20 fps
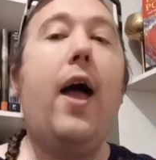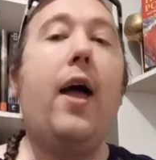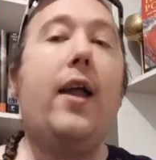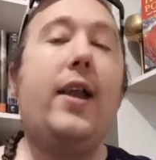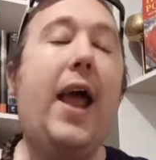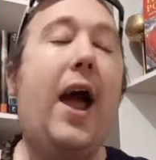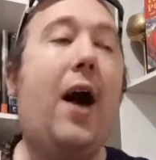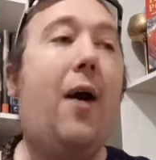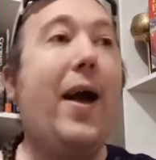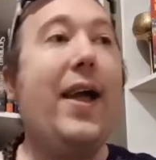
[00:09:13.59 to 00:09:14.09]

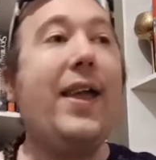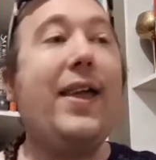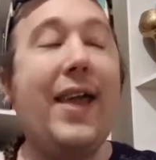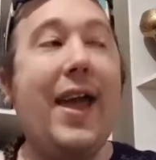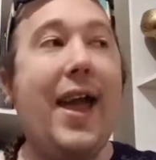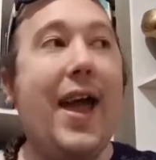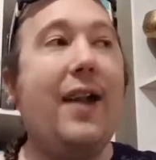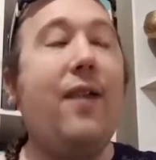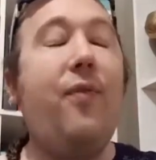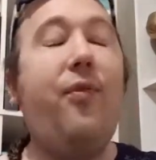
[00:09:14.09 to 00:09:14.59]
Now,
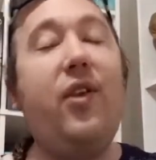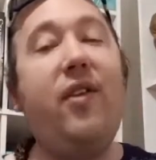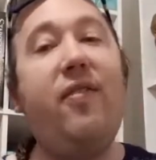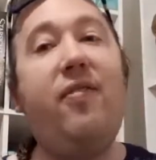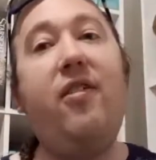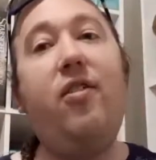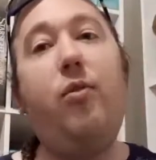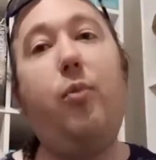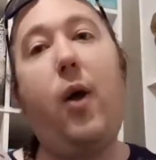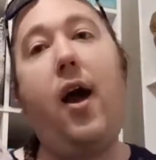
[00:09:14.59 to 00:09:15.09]
again, this
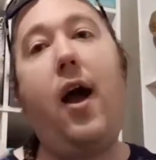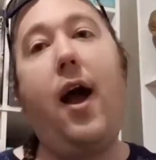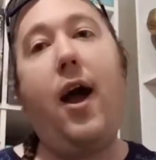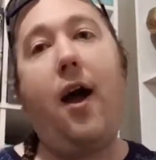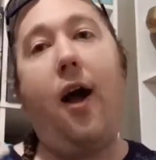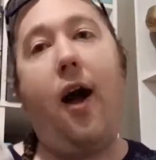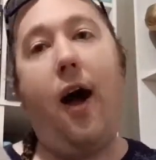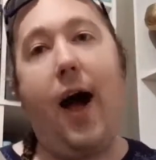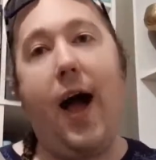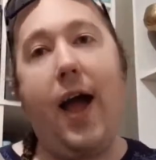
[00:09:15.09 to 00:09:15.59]
is where I
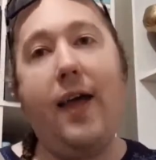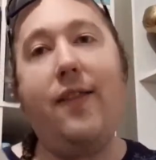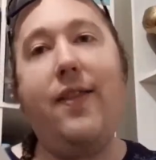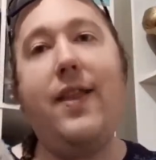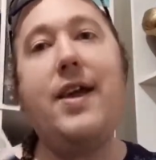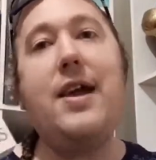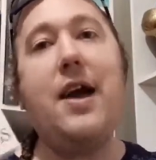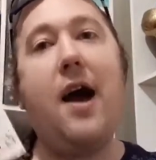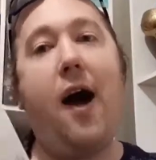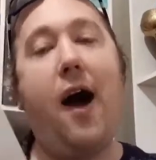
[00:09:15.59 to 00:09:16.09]

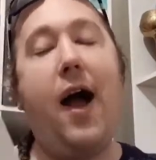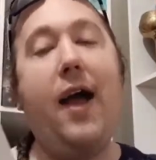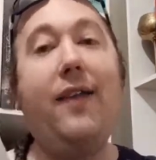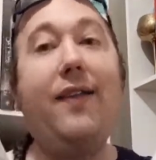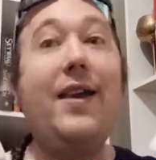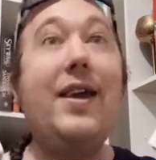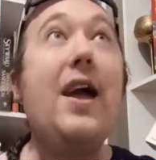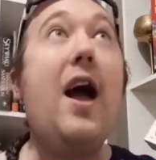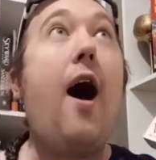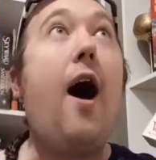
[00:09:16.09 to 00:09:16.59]
highly,
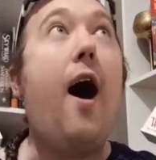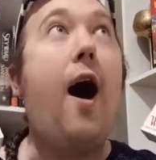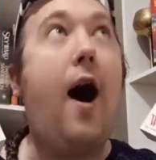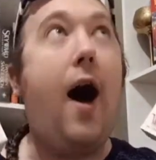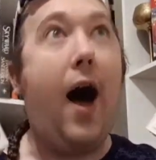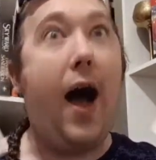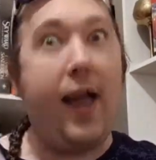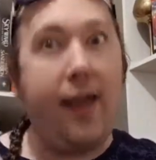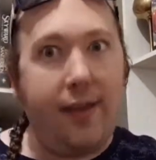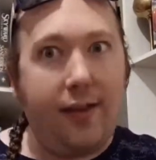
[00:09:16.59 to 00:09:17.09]
highly,
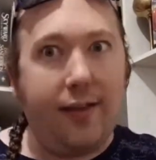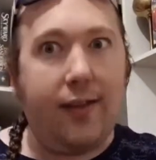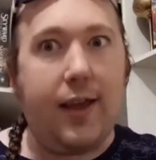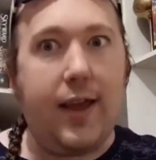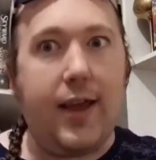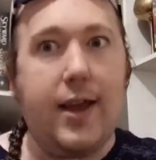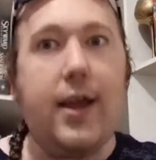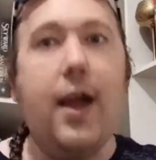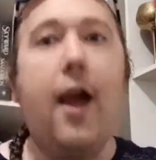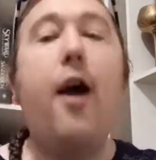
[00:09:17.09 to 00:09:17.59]

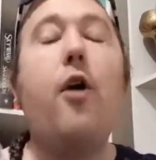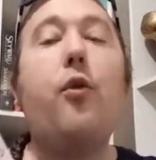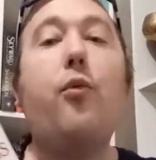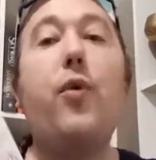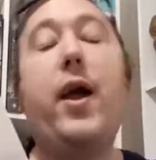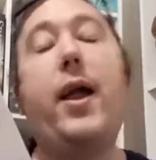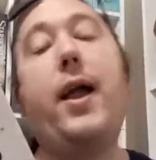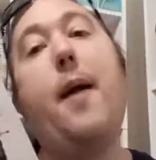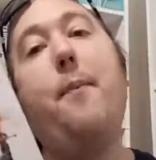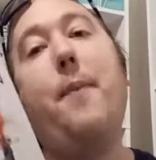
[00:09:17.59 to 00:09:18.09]
highly
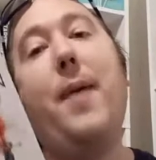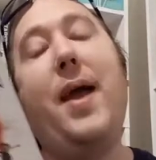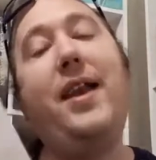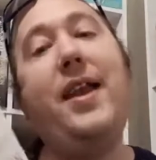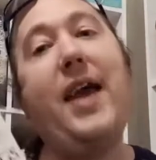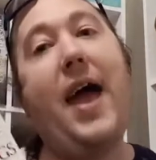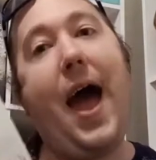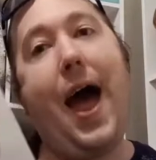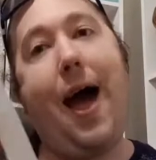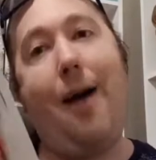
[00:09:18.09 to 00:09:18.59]
recommend
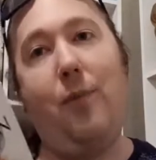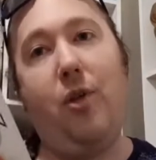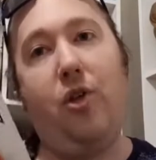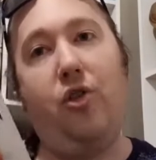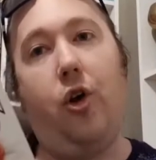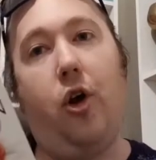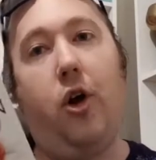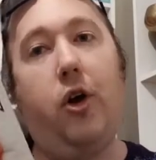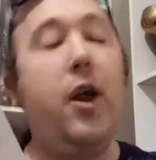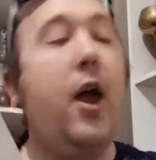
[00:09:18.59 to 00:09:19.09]

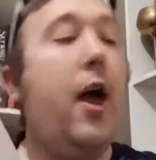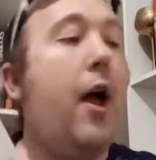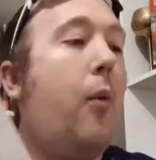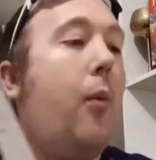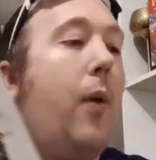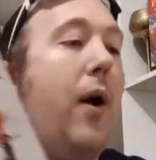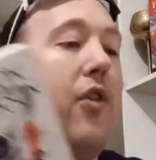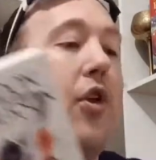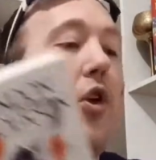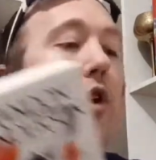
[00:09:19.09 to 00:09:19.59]
Amazon.
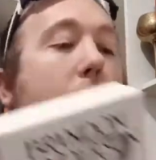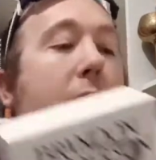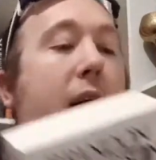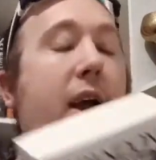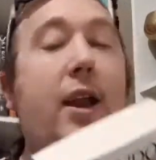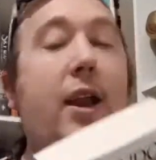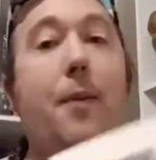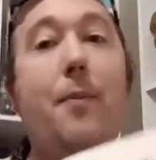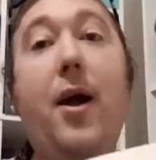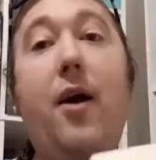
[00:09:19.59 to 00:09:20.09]
Whether you are
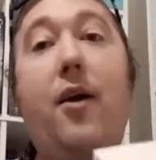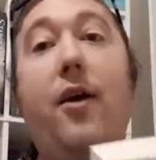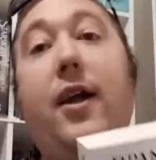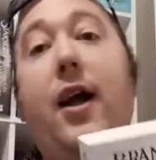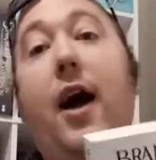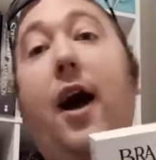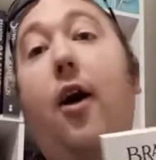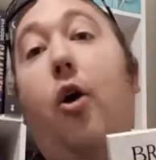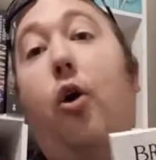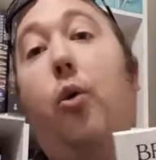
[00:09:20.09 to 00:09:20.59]
in
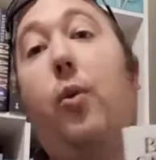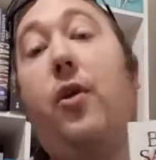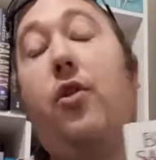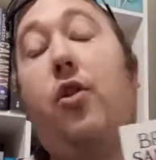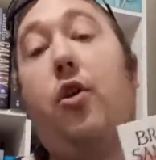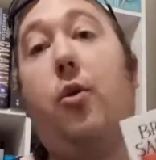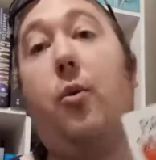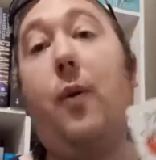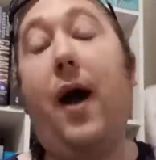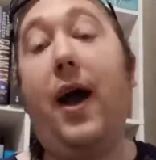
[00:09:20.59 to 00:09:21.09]
America or whether
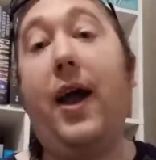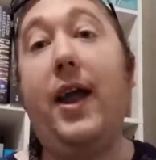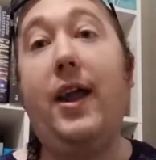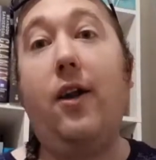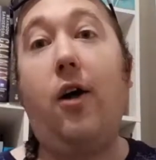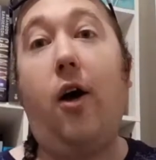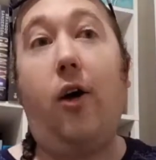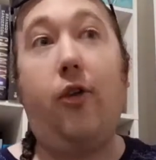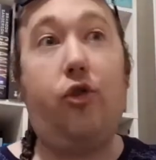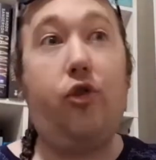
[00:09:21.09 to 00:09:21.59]
you are in
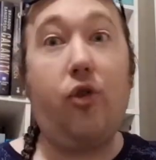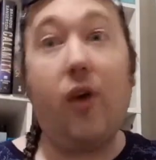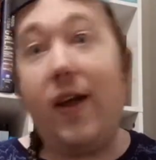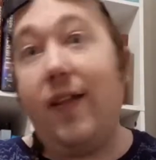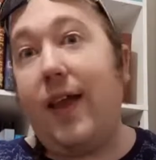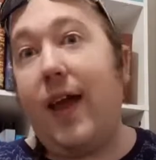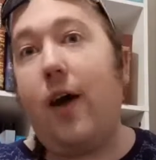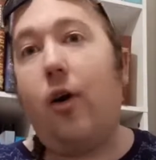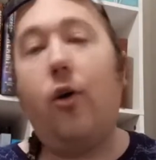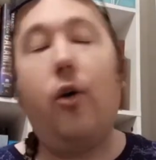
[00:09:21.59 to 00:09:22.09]

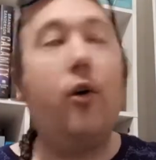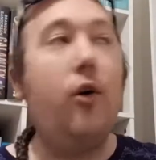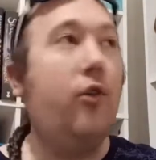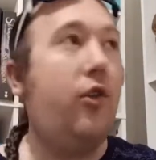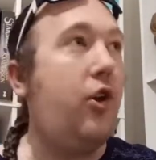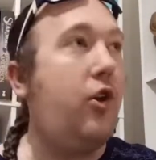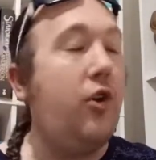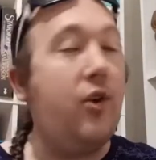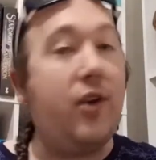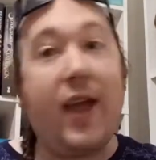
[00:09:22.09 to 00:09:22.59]
Australia or
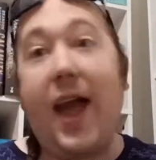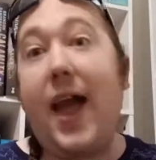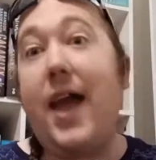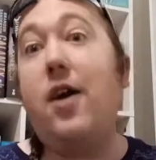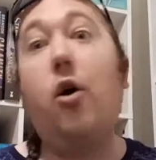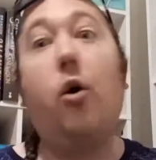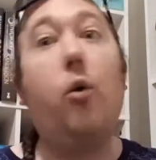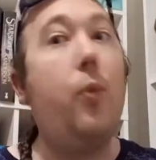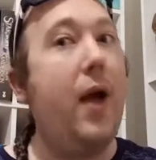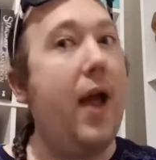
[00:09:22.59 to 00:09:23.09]
the UK
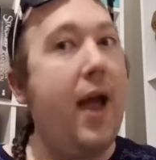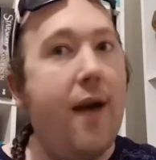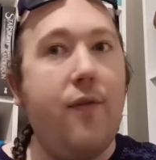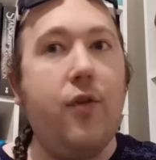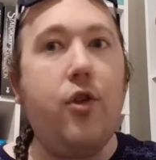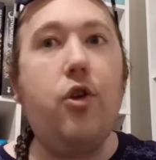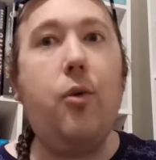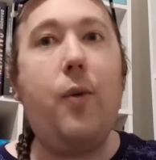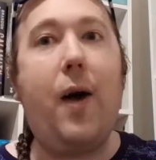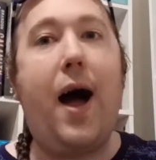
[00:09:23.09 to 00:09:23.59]
or wherever
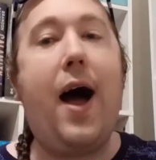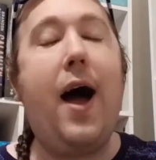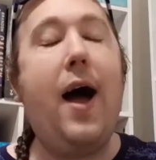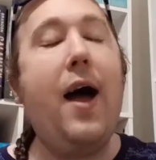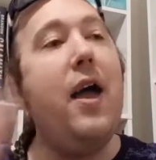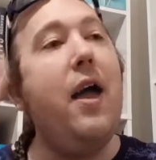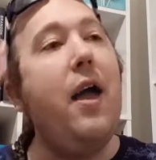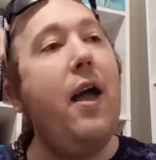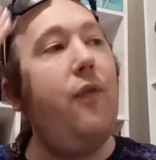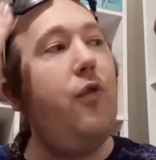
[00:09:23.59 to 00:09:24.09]
you are,
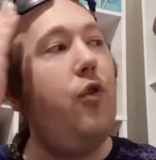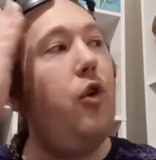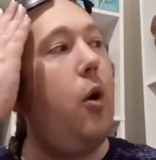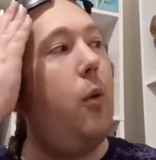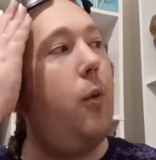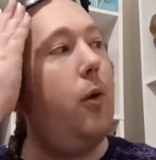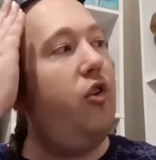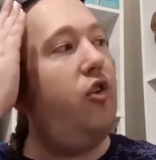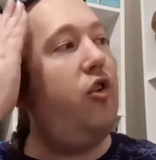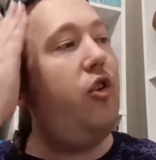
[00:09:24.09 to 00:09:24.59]
if you go
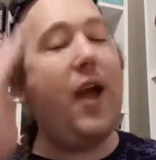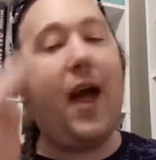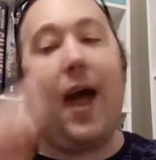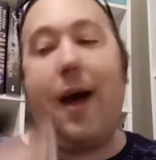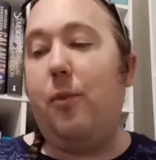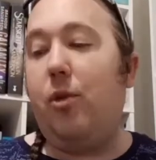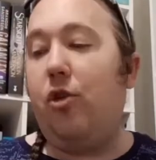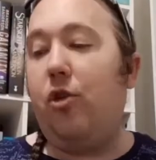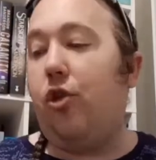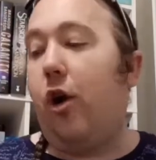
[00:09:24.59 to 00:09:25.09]
onto
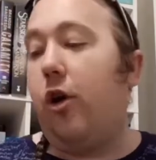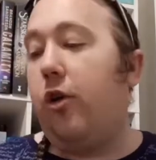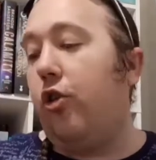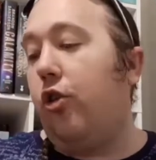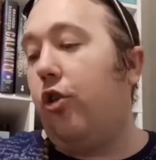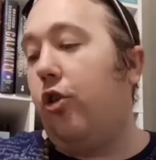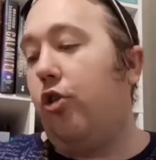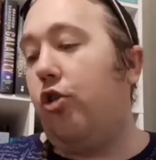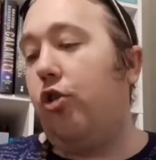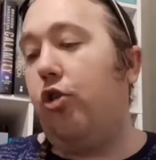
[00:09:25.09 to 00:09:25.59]
Amazon,
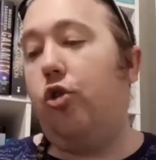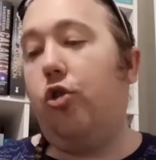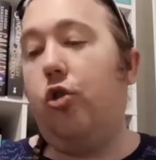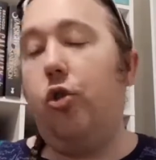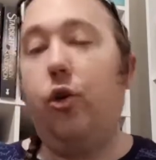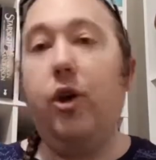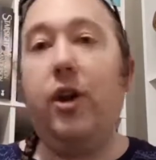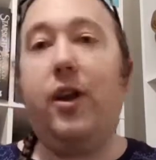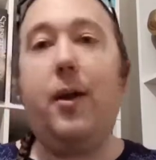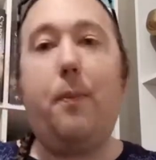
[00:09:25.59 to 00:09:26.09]
you
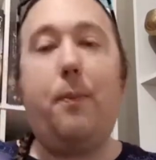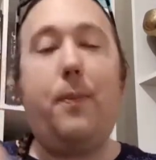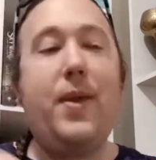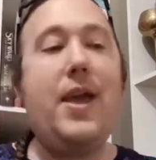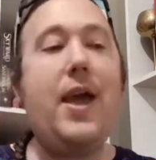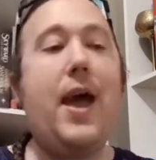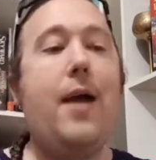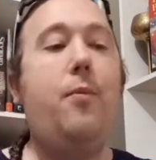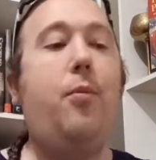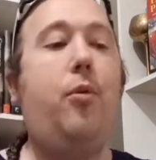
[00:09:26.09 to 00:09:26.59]
should be
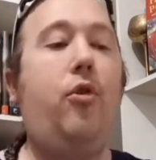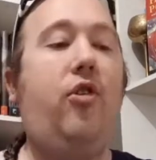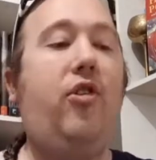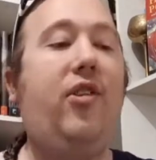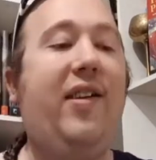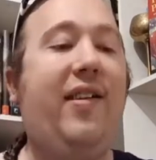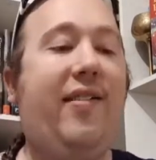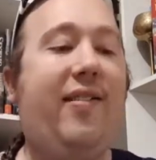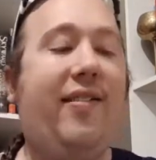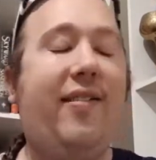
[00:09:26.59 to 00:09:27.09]
able
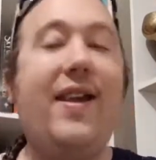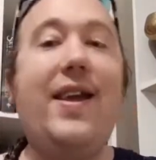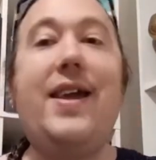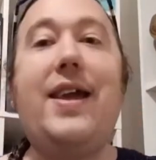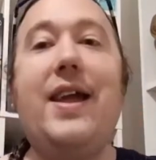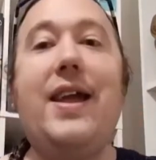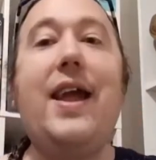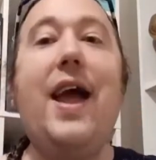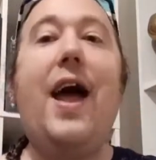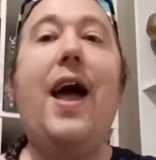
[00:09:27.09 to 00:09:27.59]
to
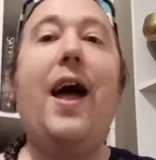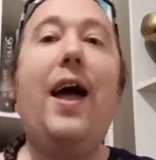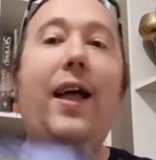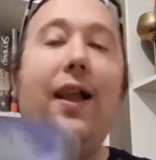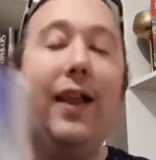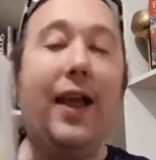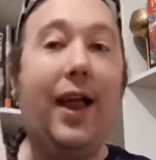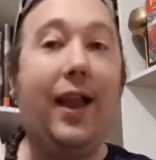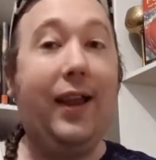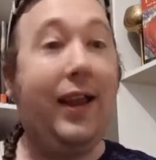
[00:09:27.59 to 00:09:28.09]
see
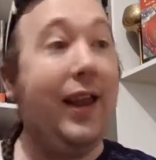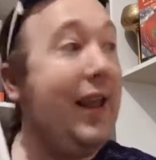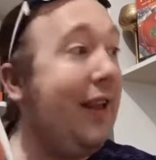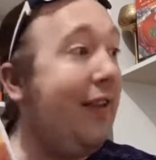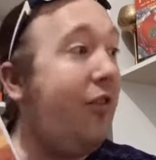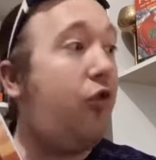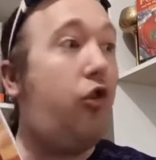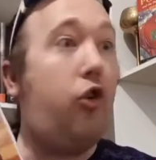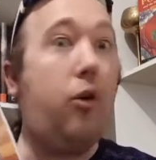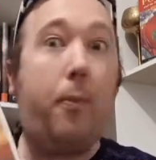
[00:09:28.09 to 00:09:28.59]
uh,
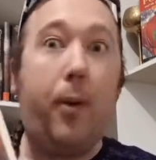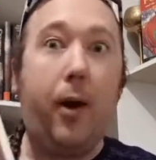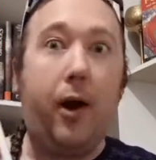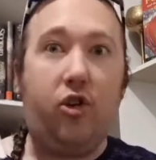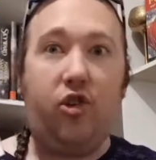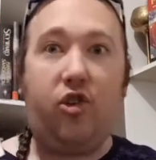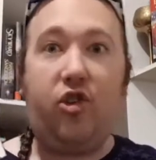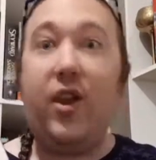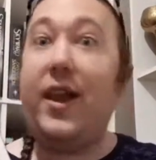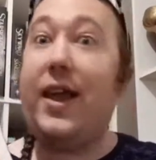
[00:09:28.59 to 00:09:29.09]
links to
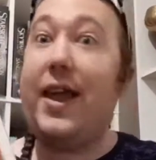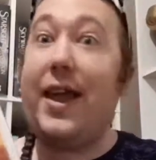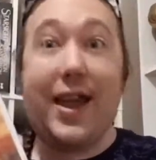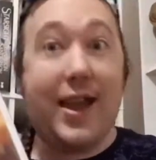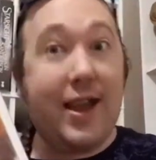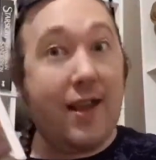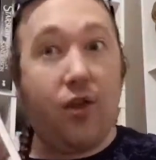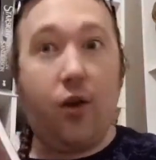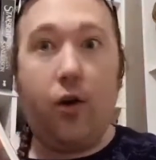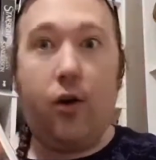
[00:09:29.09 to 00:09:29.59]
purchasing
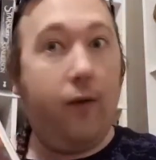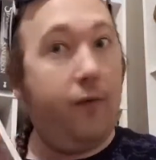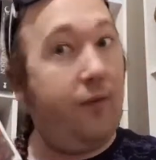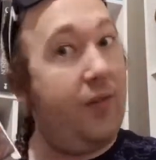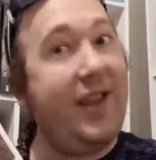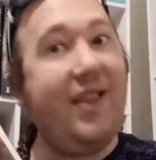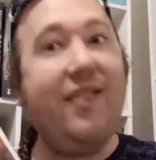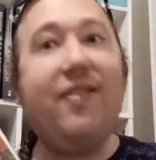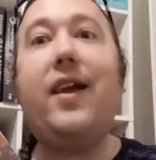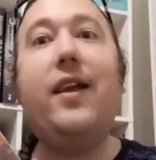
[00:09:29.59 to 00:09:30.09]
either of
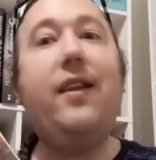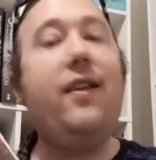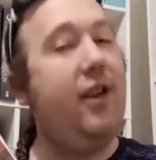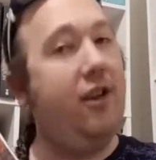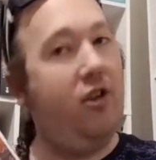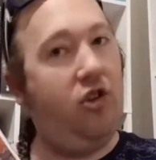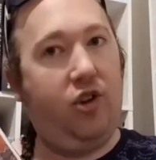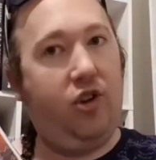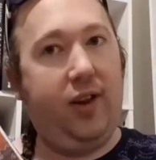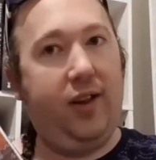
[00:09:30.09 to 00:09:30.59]
these
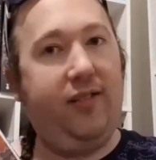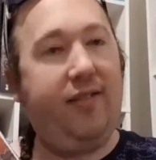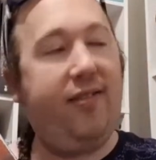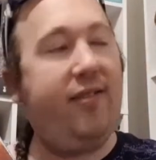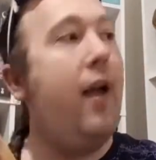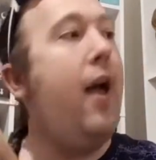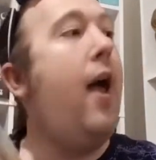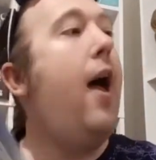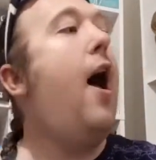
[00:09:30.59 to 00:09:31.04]
editions.